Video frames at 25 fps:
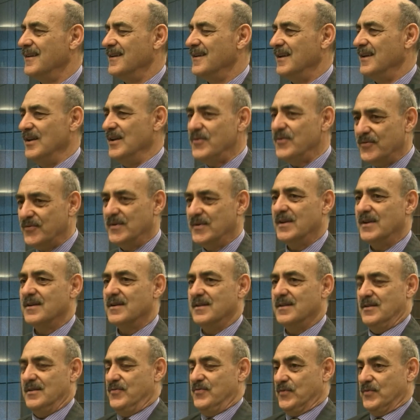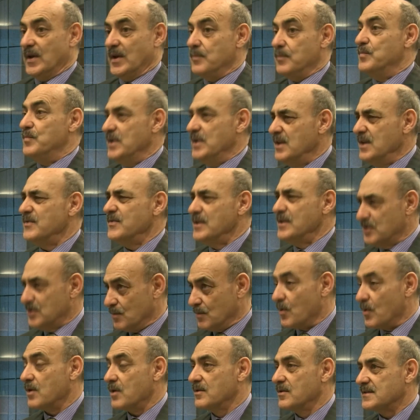If they, if they believe in
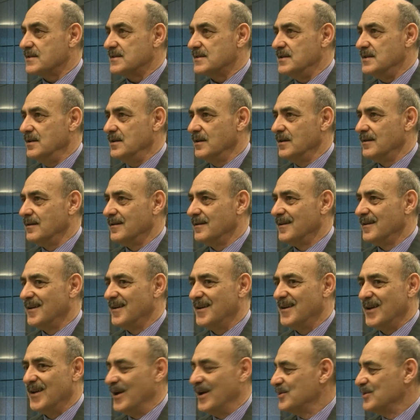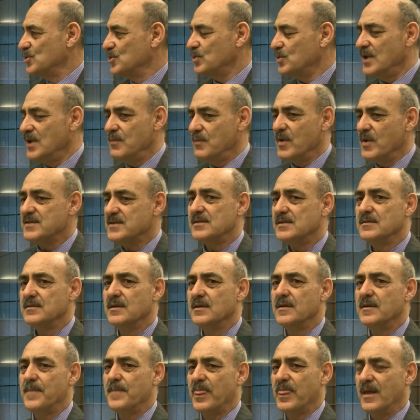democracy, so they must uh,
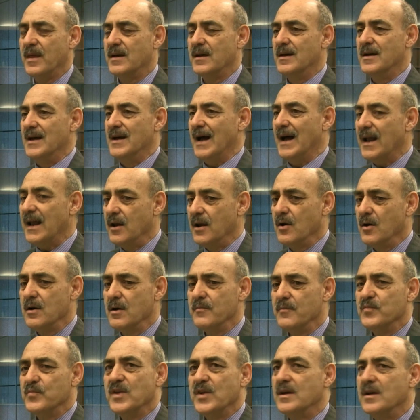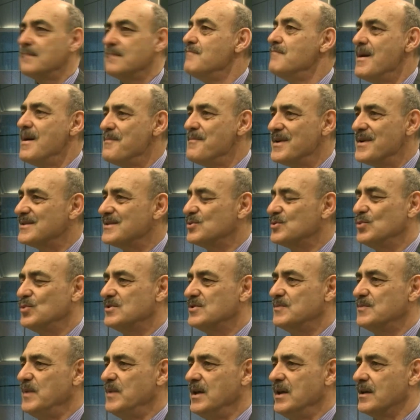allow their members to
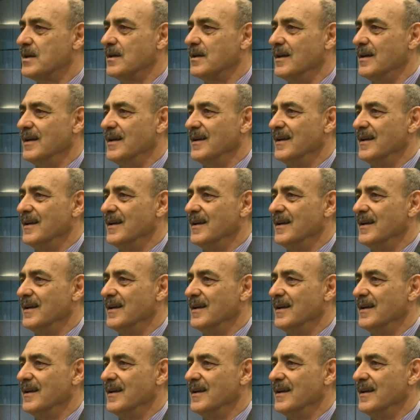speak,